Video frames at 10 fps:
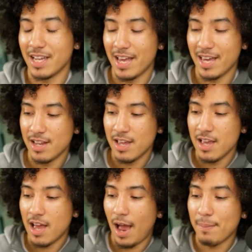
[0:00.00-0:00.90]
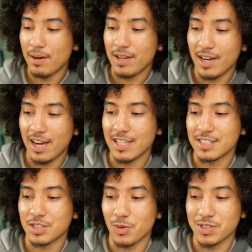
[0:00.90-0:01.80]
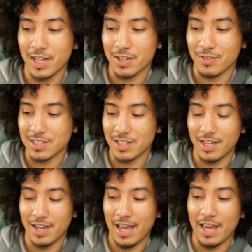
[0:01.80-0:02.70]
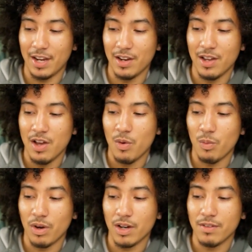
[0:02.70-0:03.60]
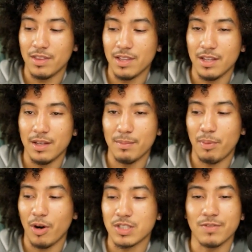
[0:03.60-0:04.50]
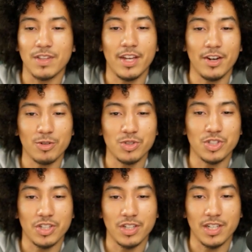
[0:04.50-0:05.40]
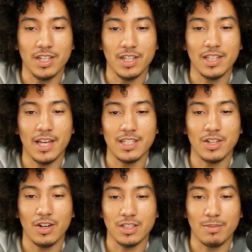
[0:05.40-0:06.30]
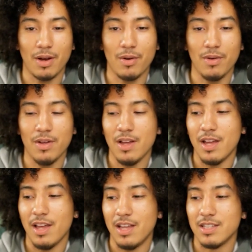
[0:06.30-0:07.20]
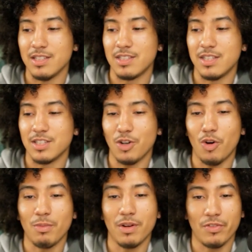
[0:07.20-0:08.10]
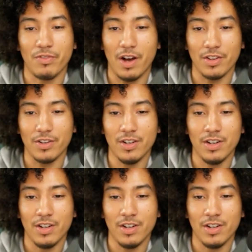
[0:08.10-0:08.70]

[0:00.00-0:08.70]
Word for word: And I've been looking a lot into storytelling recently. And one of the parts of the hero's journey that talks about is the atonement of the father.